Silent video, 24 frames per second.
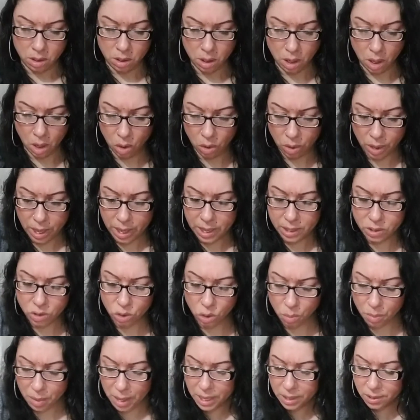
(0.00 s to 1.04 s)
Okay, so
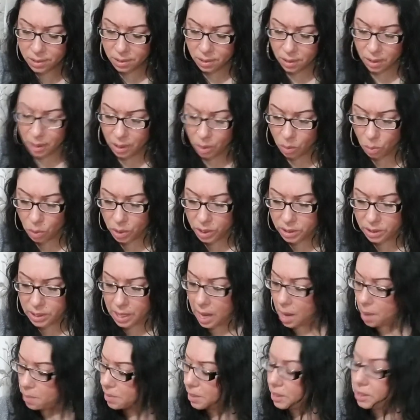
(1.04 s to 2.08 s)
basically what is
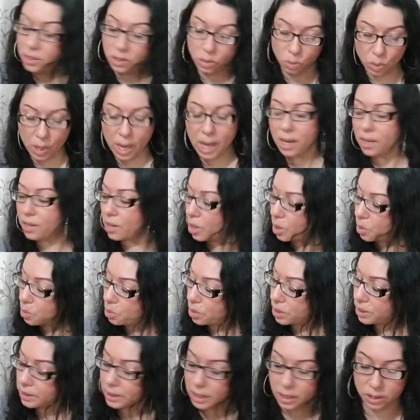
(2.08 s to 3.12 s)
happening, we got another
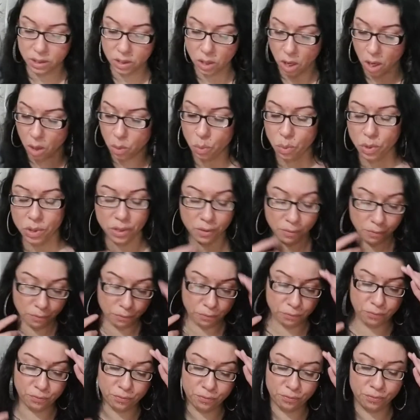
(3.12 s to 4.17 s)
princess card. What the?
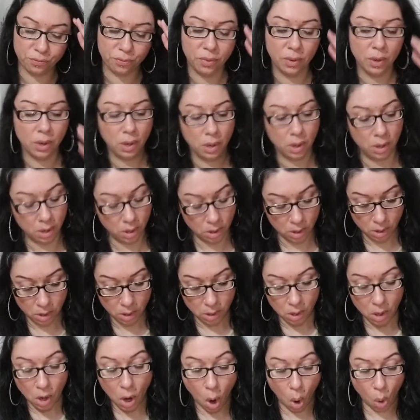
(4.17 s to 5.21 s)

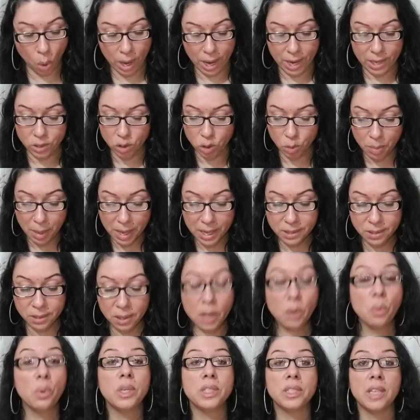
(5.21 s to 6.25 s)
Okay, so basically
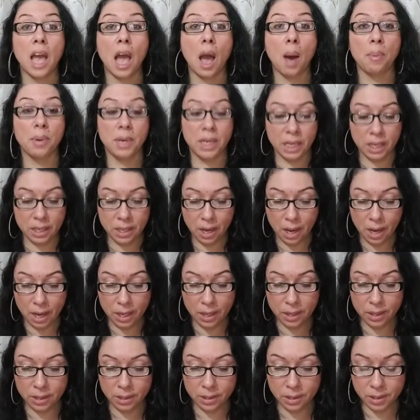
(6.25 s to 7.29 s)
what is happening
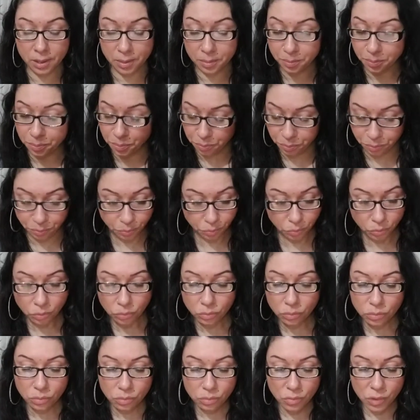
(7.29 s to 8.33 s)
is
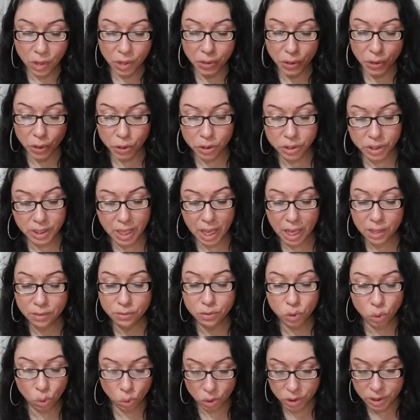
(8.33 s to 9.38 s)
there's Ten of
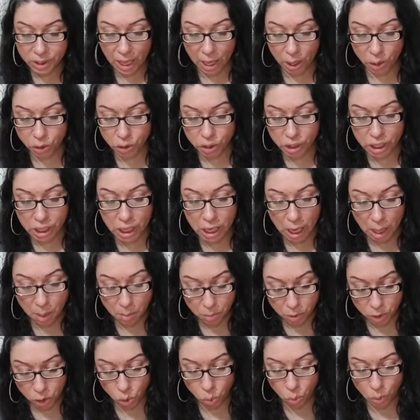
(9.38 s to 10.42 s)
Swords energy in
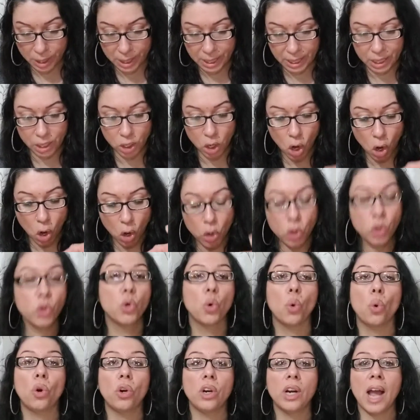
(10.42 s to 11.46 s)
between
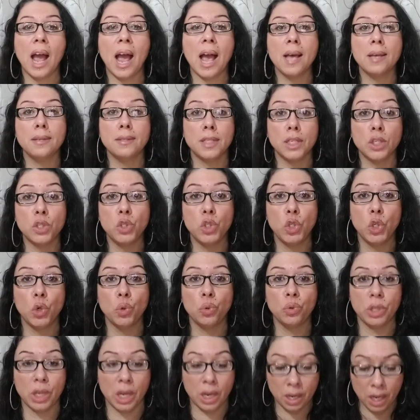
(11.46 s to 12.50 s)
your guys'
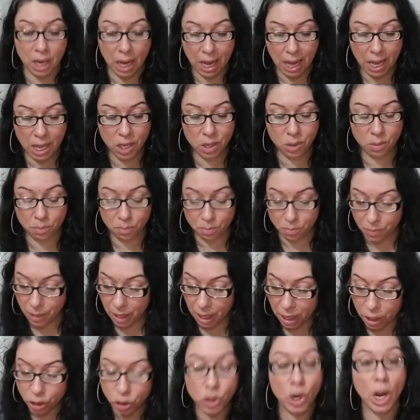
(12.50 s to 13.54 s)
union in
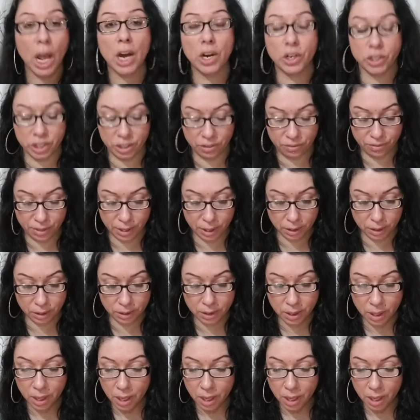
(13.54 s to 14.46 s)
your energy field.